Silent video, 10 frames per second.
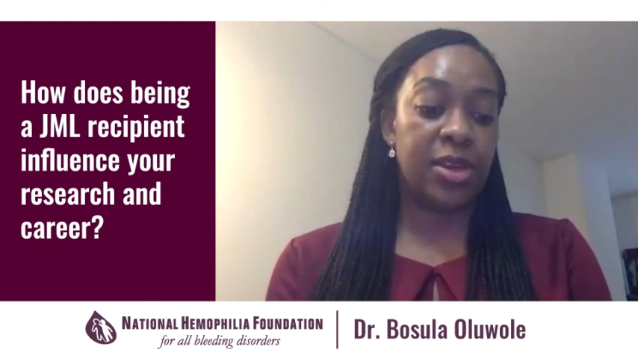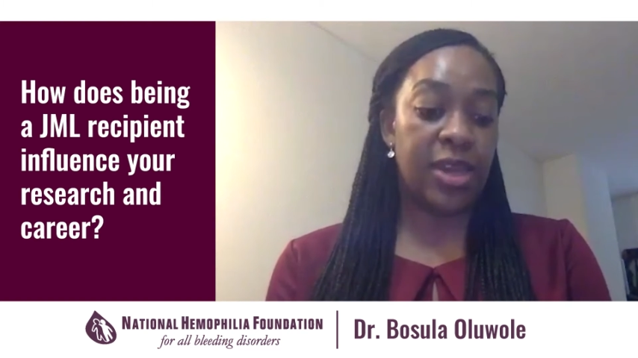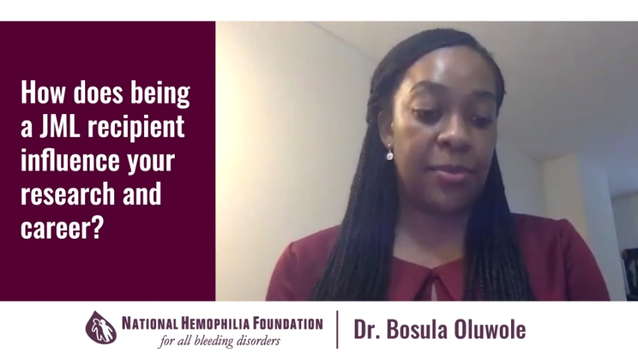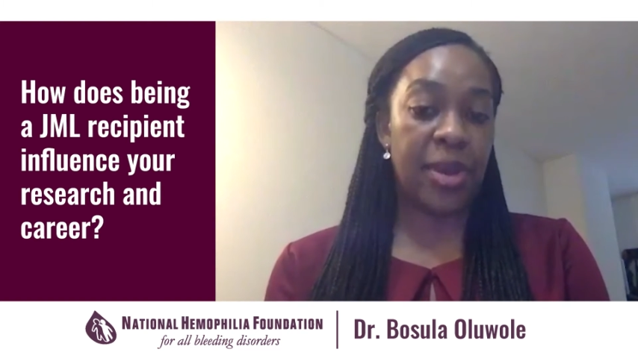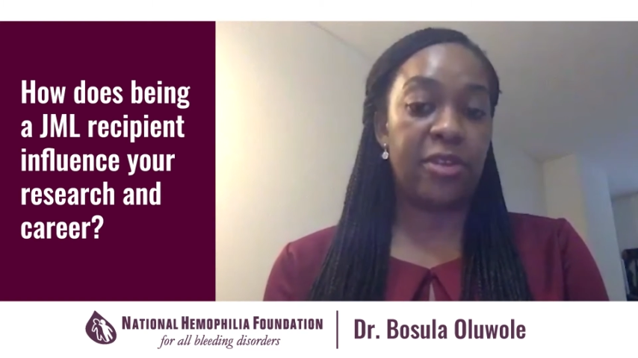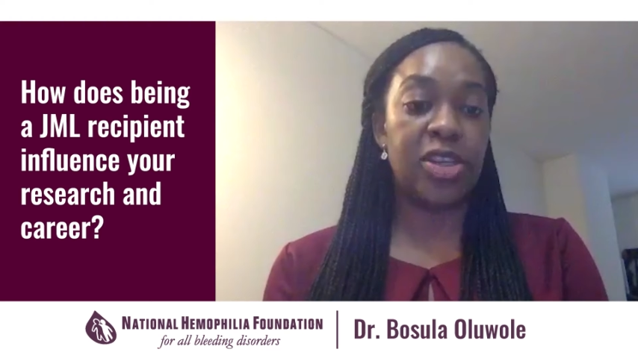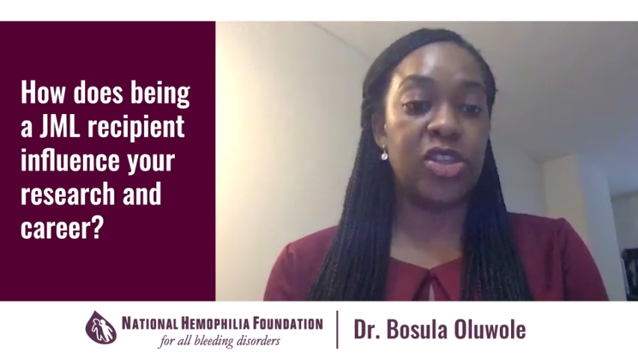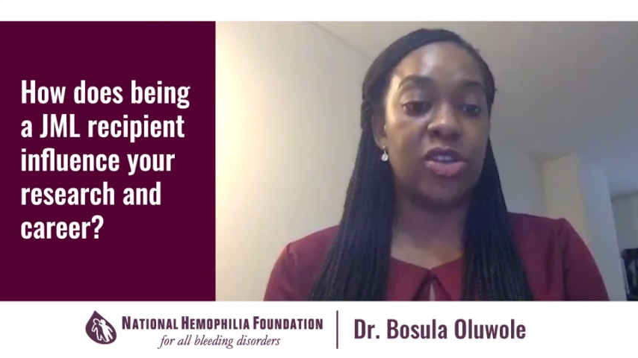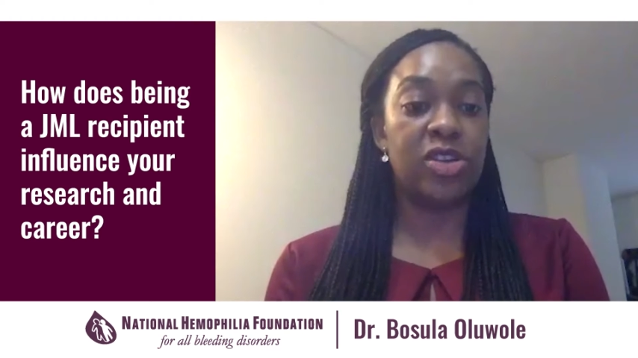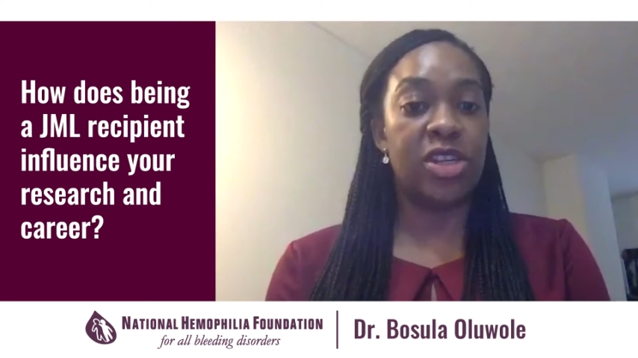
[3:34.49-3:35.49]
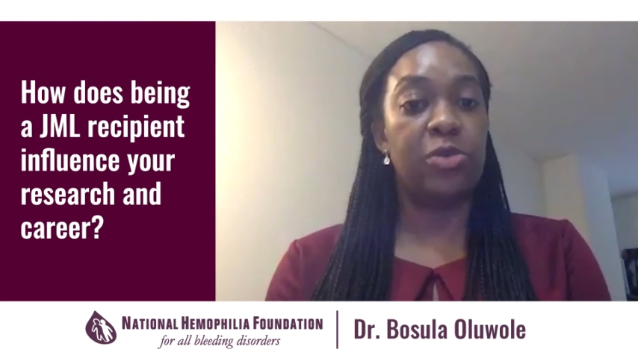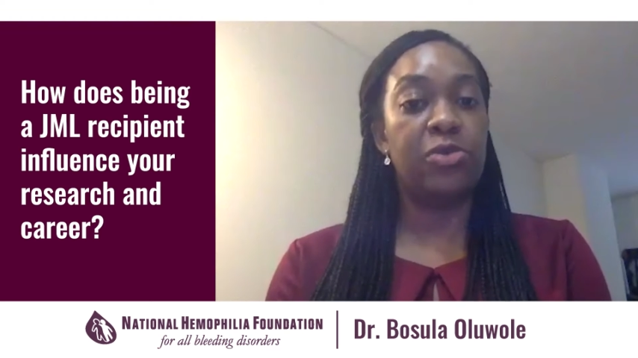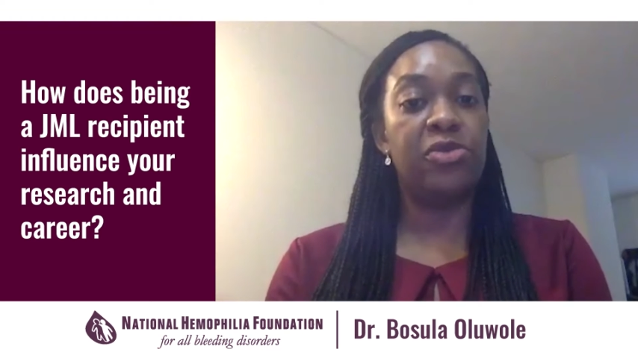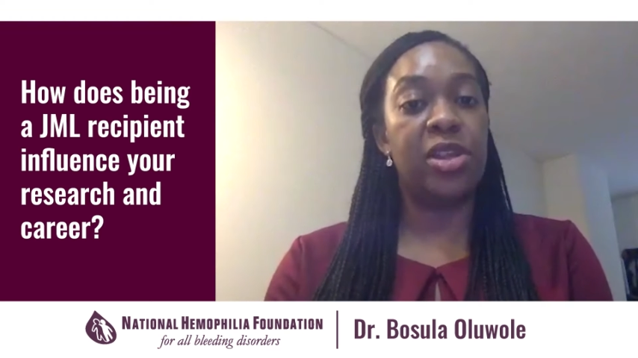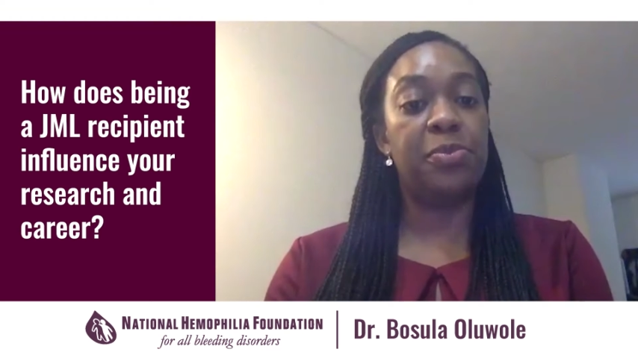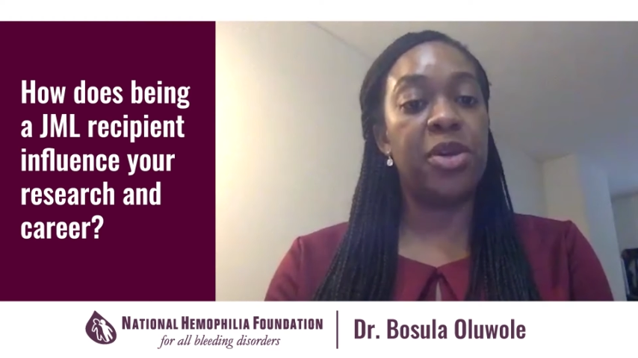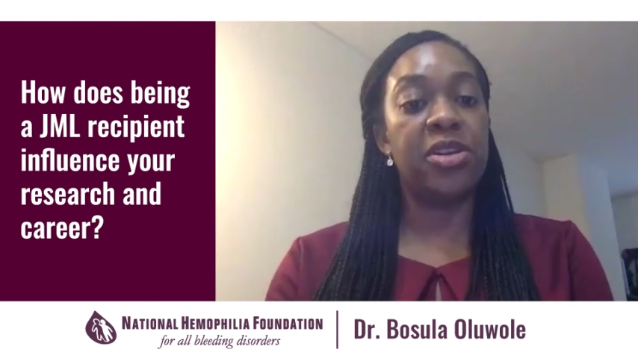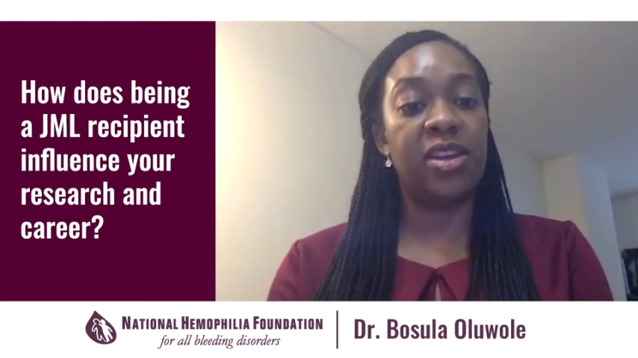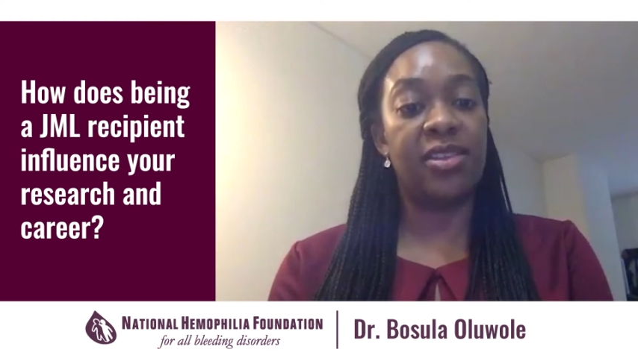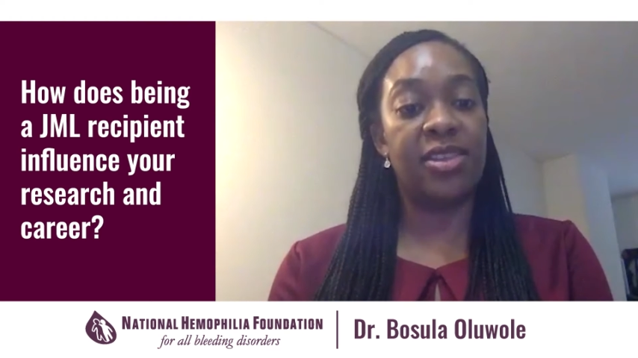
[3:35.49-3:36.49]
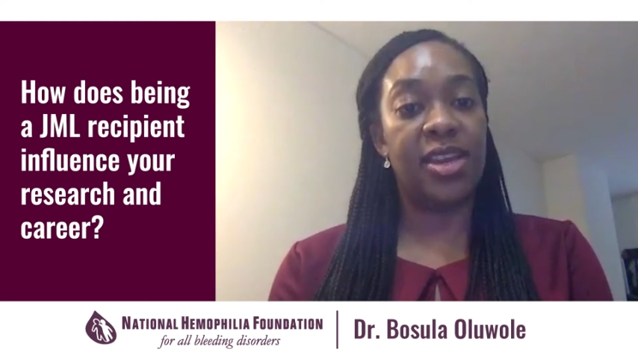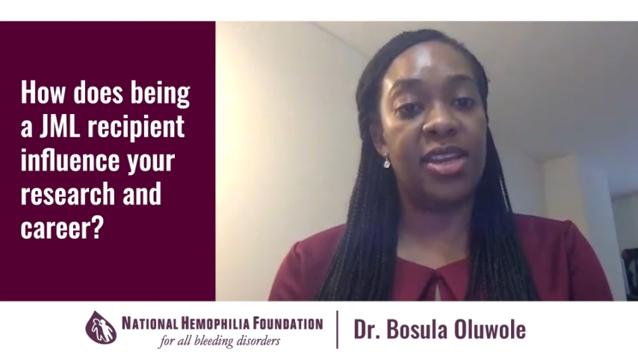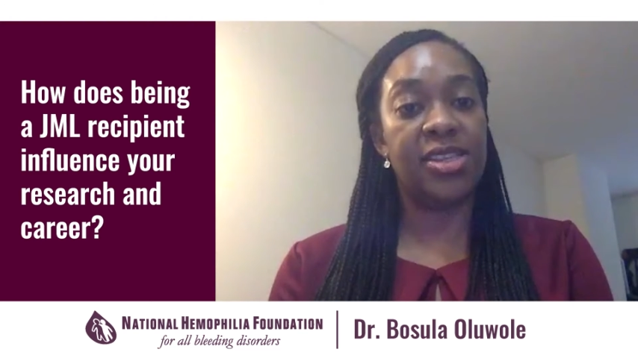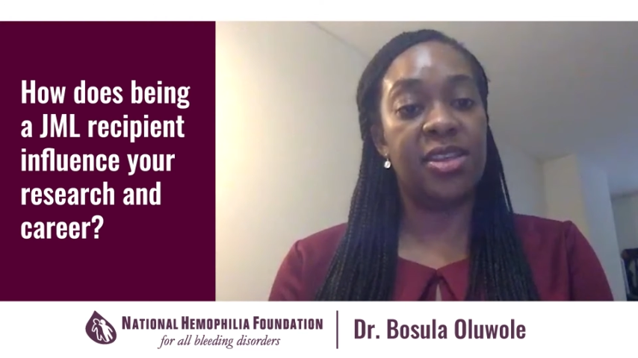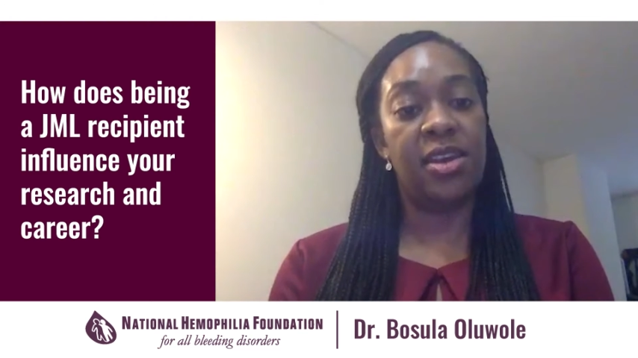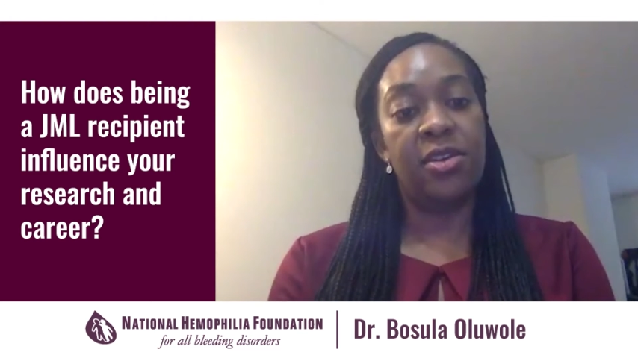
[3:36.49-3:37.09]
get my research and hopefully build on this